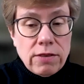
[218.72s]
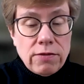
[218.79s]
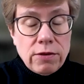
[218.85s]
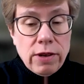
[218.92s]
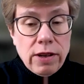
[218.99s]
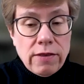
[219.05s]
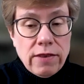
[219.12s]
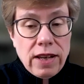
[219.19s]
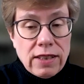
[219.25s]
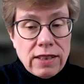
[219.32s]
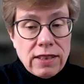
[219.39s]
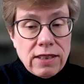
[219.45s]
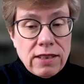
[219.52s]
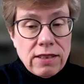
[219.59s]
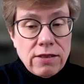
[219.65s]
If you have
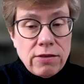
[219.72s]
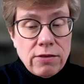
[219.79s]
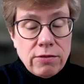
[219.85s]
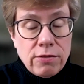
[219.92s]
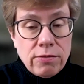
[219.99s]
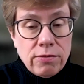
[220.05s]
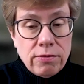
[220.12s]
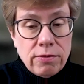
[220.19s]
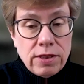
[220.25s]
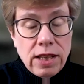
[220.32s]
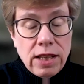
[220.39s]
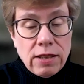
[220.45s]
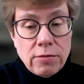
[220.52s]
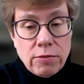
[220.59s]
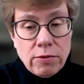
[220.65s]
access to
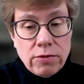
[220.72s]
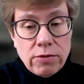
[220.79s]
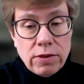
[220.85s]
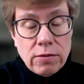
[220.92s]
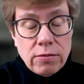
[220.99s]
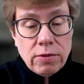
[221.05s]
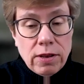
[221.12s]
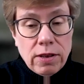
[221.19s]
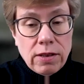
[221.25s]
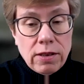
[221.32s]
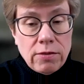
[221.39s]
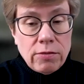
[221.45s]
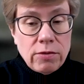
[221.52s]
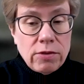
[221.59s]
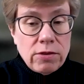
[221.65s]
zanubrutinib,
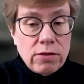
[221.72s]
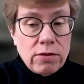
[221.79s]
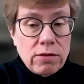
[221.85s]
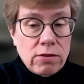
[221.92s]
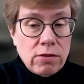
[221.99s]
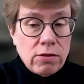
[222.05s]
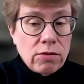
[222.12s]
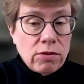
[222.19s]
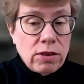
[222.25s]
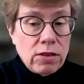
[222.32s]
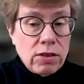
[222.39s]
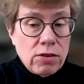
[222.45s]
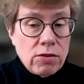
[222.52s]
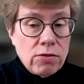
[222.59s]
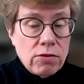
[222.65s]
I would
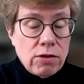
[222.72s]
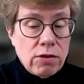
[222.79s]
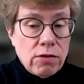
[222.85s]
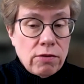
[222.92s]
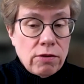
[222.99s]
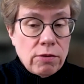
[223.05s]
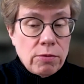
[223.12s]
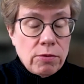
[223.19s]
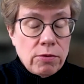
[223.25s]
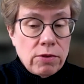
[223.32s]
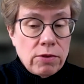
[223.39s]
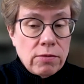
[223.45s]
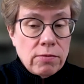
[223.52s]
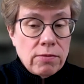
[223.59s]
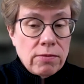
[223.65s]
certainly choose it over
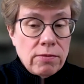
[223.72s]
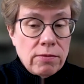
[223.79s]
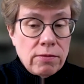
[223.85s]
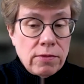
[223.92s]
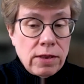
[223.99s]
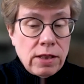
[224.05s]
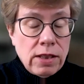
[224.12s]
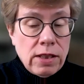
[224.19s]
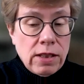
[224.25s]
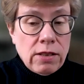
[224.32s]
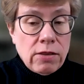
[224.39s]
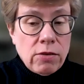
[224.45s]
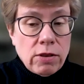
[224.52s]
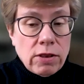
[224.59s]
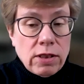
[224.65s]
ibrutinib
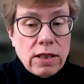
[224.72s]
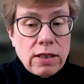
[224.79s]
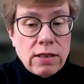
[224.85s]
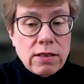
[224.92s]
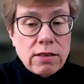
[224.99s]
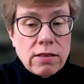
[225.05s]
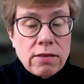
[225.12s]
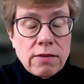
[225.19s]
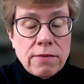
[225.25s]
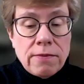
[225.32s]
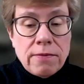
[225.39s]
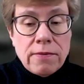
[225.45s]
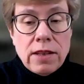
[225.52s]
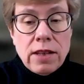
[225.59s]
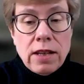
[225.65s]
in all cases.
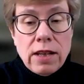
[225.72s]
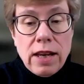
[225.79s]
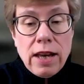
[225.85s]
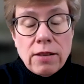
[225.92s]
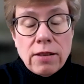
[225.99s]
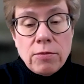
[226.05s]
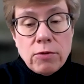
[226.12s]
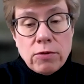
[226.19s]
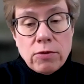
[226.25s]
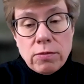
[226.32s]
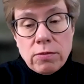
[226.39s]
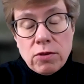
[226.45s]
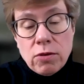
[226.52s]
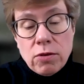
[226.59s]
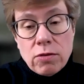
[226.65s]

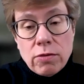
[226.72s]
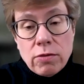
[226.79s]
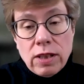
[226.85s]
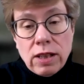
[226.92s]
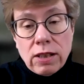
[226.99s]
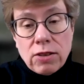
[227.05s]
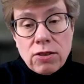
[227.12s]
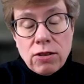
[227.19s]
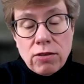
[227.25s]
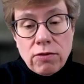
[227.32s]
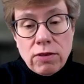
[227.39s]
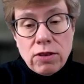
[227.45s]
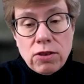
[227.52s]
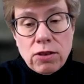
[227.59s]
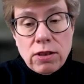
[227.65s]
Acalabrutinib is also a
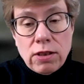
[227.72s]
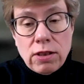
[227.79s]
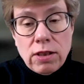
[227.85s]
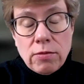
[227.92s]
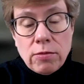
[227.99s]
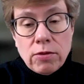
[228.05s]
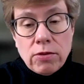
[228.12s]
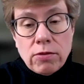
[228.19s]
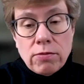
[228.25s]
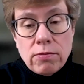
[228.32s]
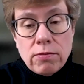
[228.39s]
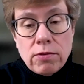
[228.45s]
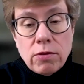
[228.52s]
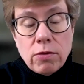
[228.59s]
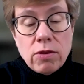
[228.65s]
next-generation
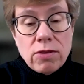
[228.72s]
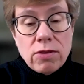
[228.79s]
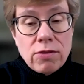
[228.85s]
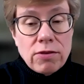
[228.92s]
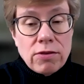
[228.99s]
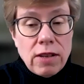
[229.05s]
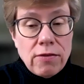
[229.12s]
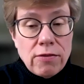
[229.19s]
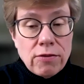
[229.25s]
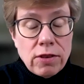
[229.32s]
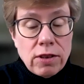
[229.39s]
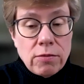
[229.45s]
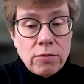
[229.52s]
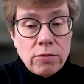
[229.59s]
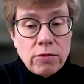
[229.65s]
inhibitor, so also safer
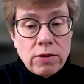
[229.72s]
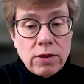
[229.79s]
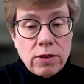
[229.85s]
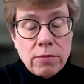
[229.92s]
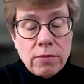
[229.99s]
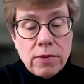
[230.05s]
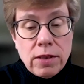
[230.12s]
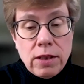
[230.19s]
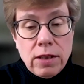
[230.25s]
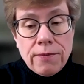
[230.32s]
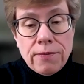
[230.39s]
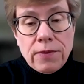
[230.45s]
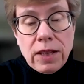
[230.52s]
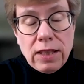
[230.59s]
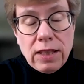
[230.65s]
than ibrutinib.
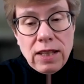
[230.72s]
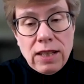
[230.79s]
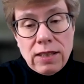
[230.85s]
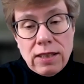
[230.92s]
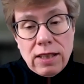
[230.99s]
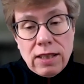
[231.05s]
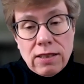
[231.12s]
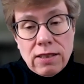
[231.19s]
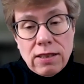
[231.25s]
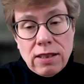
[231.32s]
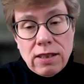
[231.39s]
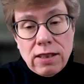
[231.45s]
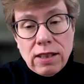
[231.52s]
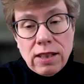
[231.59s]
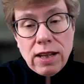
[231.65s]
In the head-to-head
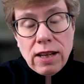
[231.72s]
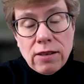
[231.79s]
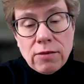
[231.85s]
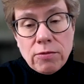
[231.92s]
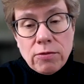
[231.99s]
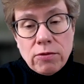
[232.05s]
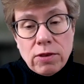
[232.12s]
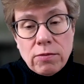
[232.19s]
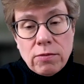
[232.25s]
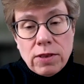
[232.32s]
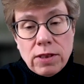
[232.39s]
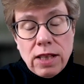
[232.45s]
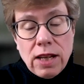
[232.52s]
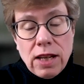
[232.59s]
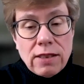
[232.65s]
study,
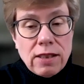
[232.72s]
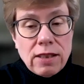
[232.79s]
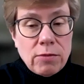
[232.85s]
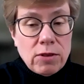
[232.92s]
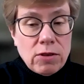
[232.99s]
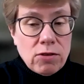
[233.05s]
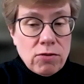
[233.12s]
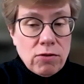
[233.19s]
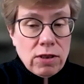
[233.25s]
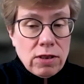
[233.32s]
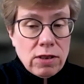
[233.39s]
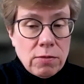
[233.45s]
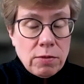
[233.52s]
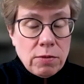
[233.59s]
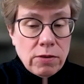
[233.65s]
acalabrutinib did not
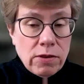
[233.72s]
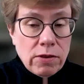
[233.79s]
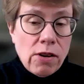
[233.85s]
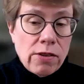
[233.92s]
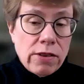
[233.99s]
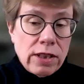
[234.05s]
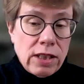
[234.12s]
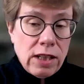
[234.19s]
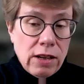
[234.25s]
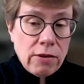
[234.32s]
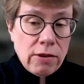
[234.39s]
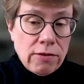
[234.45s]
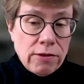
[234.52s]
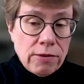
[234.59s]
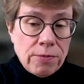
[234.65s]
demonstrate superiority,
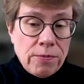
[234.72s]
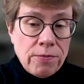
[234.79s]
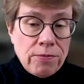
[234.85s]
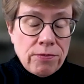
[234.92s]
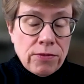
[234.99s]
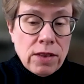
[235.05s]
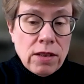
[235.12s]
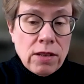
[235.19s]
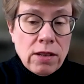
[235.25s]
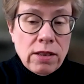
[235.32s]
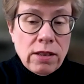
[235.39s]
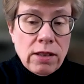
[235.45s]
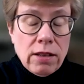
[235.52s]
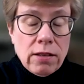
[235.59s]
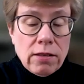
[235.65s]
however.
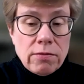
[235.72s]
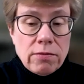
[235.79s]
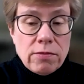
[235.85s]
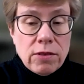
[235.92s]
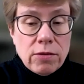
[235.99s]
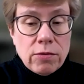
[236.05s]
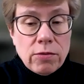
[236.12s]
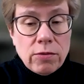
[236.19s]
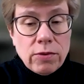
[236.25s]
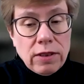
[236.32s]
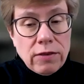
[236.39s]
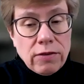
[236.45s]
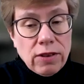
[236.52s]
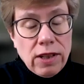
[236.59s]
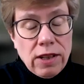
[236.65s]
So we'll
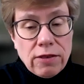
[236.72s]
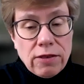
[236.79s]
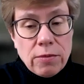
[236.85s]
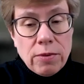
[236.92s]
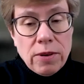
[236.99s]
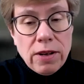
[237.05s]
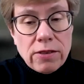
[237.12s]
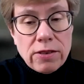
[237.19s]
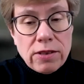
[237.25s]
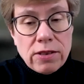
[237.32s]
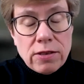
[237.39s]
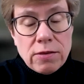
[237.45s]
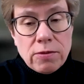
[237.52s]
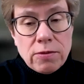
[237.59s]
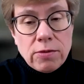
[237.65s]
never have
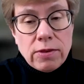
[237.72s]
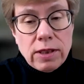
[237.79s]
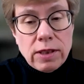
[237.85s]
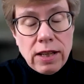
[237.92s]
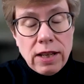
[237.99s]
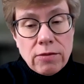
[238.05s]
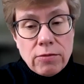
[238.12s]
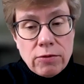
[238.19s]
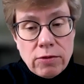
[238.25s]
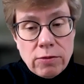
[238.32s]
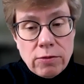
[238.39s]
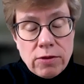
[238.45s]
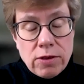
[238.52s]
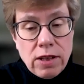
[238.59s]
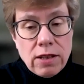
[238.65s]
comparisons between
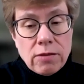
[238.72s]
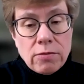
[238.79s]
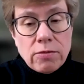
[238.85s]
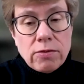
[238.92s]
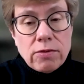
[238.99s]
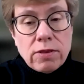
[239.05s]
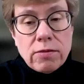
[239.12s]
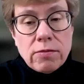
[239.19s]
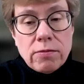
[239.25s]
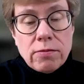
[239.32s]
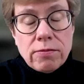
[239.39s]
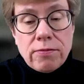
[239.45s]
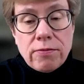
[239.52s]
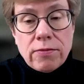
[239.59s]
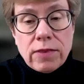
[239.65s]
acalabrutinib
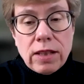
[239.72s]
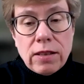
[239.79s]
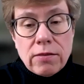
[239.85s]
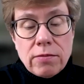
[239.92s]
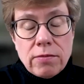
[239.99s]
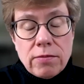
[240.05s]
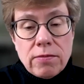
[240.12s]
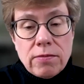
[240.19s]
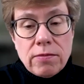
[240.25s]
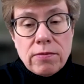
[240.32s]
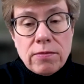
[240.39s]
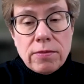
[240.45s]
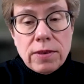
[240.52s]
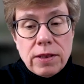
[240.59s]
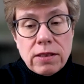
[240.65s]
or zanubrutinib,
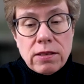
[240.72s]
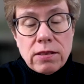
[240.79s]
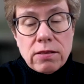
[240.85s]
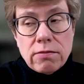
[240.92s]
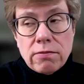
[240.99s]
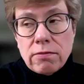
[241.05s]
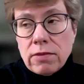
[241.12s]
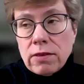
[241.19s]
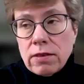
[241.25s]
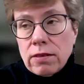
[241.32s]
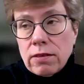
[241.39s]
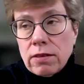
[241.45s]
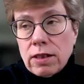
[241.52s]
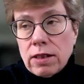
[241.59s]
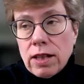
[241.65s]
but
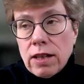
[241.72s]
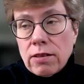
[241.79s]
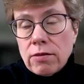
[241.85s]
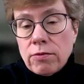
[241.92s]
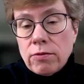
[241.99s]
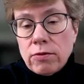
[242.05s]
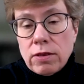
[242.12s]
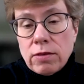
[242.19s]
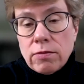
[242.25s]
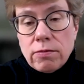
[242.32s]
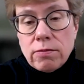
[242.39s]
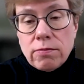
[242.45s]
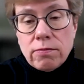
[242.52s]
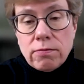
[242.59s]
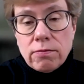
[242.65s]

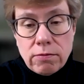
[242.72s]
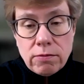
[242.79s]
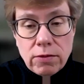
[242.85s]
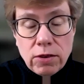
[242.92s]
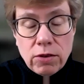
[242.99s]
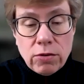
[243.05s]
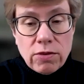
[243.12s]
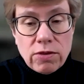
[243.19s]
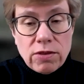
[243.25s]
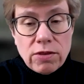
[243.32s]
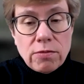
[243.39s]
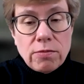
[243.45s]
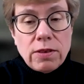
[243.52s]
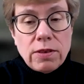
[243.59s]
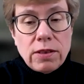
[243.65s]
acalabrutinib would
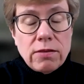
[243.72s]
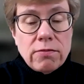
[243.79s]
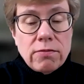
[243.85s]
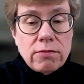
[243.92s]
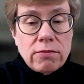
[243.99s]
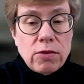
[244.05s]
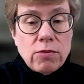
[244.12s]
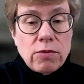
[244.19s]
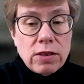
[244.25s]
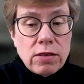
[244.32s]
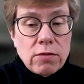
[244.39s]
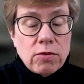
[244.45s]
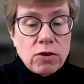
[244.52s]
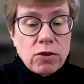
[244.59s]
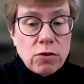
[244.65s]
also be a
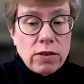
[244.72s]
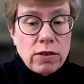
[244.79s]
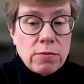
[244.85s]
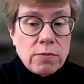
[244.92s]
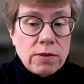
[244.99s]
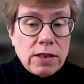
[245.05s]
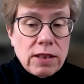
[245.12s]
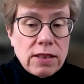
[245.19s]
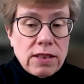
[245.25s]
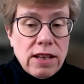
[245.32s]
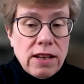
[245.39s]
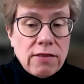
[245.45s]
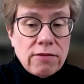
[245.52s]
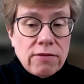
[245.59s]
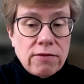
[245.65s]
reasonable choice, but
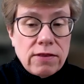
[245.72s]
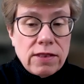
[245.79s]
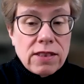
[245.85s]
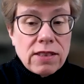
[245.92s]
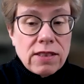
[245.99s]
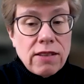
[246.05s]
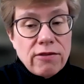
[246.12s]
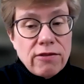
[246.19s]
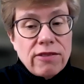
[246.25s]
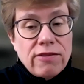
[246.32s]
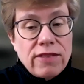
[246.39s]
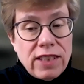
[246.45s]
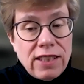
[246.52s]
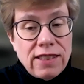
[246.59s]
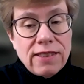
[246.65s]
doesn't have this level
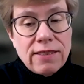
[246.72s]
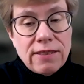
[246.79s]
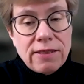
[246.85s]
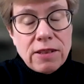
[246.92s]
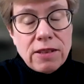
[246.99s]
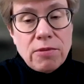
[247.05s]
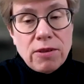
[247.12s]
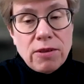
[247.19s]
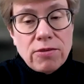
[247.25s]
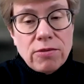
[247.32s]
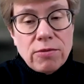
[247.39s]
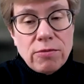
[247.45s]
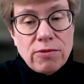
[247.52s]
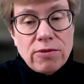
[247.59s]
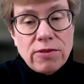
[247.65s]
of data
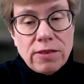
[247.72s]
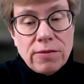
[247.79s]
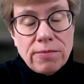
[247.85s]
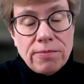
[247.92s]
compared to